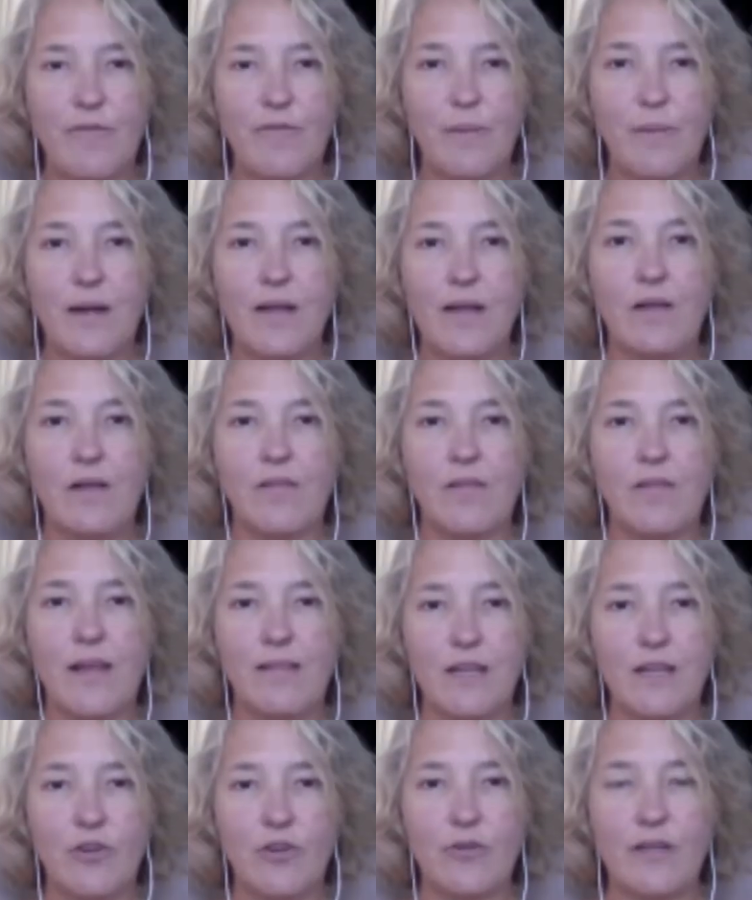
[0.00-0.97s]
money
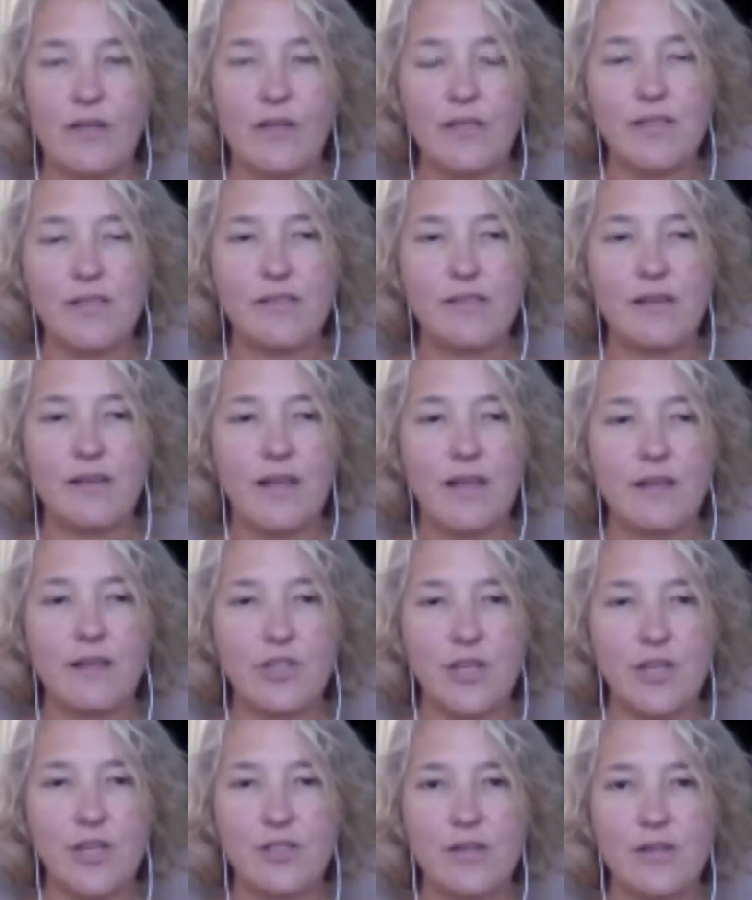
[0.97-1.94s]
online, like Chris and
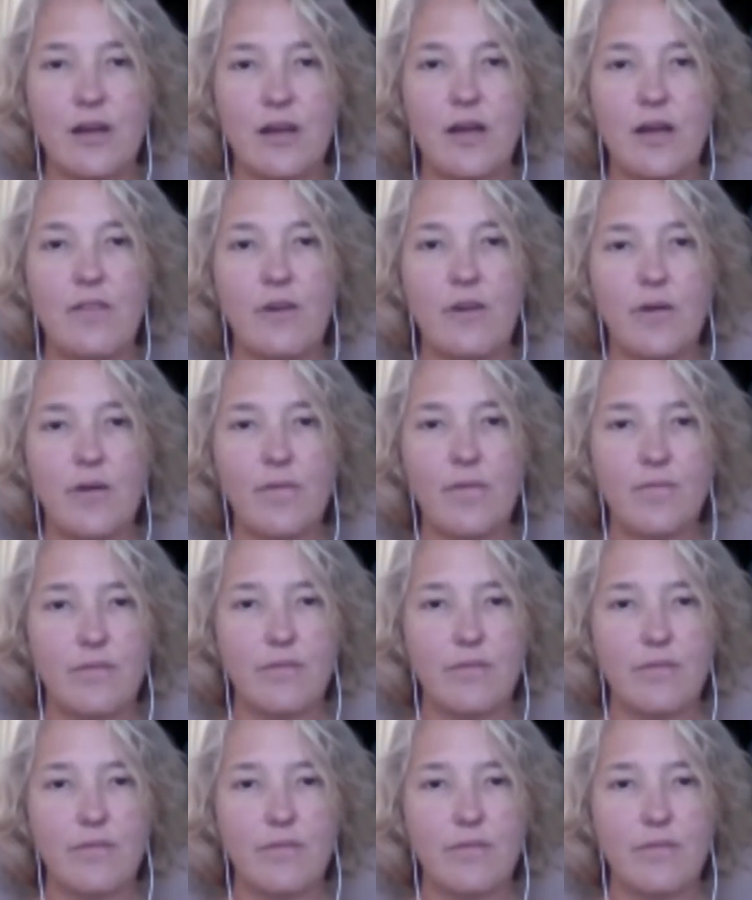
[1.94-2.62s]
Jessica,